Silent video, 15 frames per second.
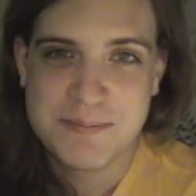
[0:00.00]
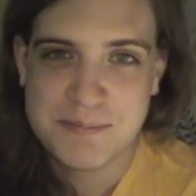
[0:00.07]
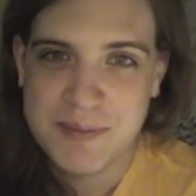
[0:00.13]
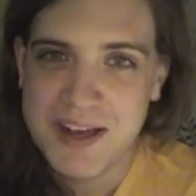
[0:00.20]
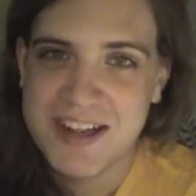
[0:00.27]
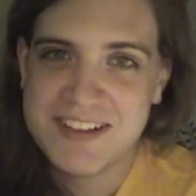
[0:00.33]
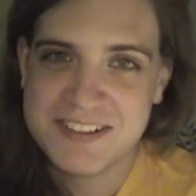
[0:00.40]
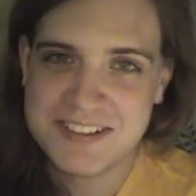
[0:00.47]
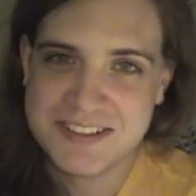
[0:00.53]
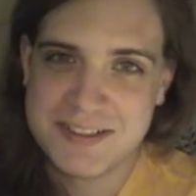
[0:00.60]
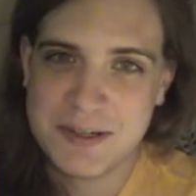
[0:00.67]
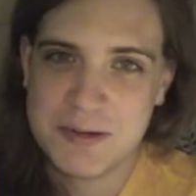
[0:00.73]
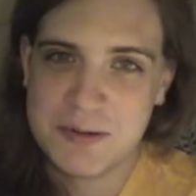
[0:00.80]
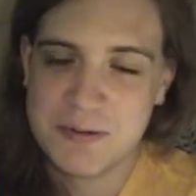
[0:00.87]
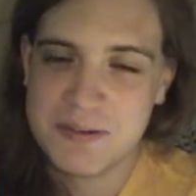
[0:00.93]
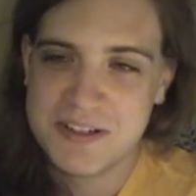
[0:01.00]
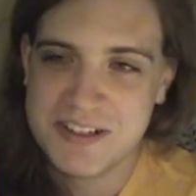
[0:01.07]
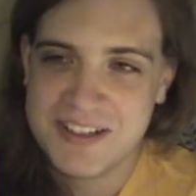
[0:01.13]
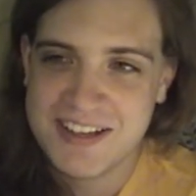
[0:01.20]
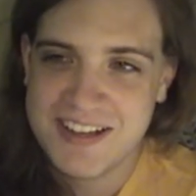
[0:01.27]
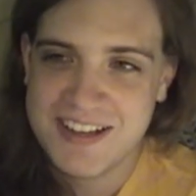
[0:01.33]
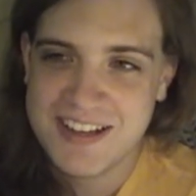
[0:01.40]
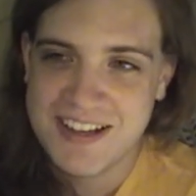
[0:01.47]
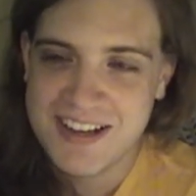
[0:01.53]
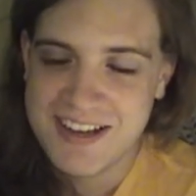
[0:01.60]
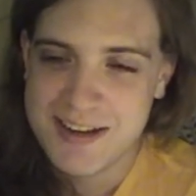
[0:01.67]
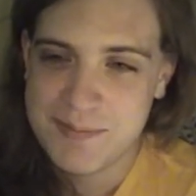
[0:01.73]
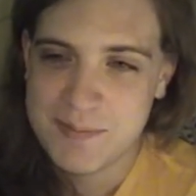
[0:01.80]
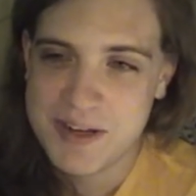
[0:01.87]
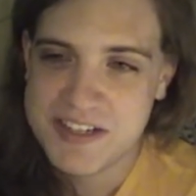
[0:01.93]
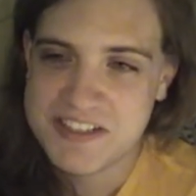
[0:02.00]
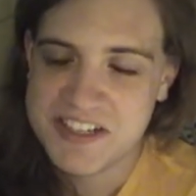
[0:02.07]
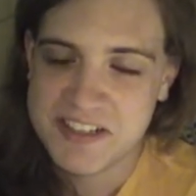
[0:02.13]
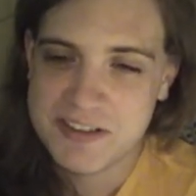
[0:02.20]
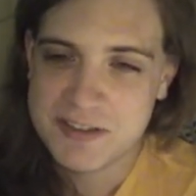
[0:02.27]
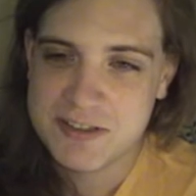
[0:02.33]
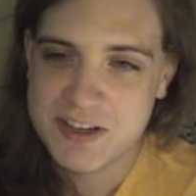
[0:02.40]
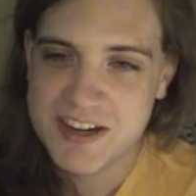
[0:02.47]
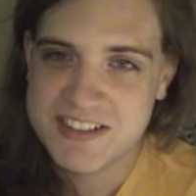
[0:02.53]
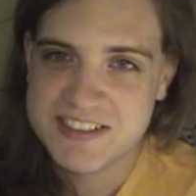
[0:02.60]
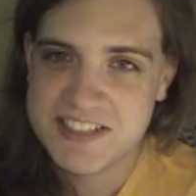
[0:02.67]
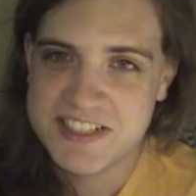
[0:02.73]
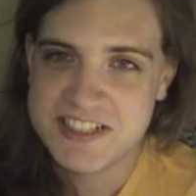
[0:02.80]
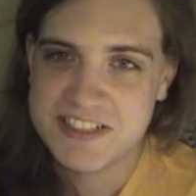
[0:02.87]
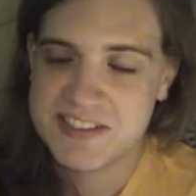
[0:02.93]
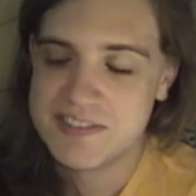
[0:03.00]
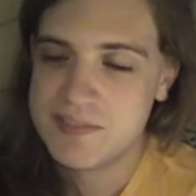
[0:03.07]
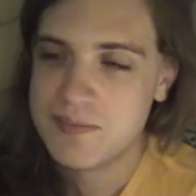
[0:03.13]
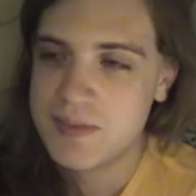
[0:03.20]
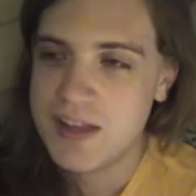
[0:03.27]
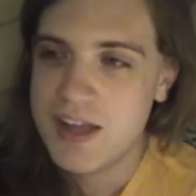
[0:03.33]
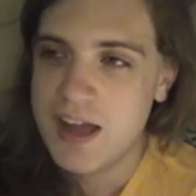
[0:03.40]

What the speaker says: milestone in my gender transition.